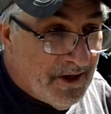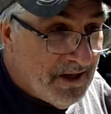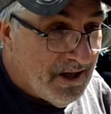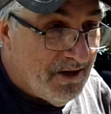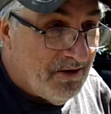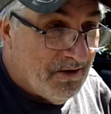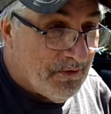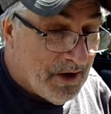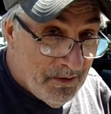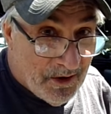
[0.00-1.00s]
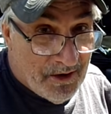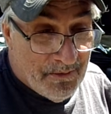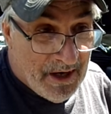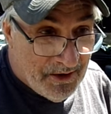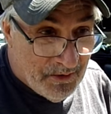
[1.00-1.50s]
you know, if I want to learn
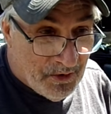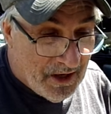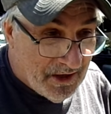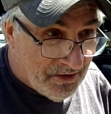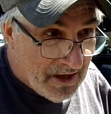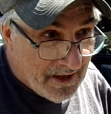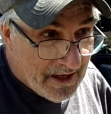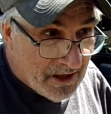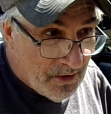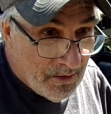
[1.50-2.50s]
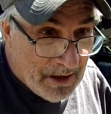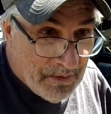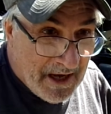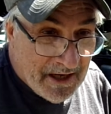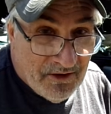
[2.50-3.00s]
about new products, now I got to go out
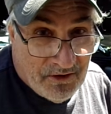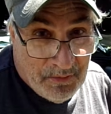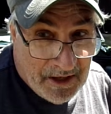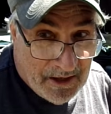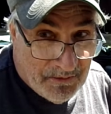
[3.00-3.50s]
back and just pick up the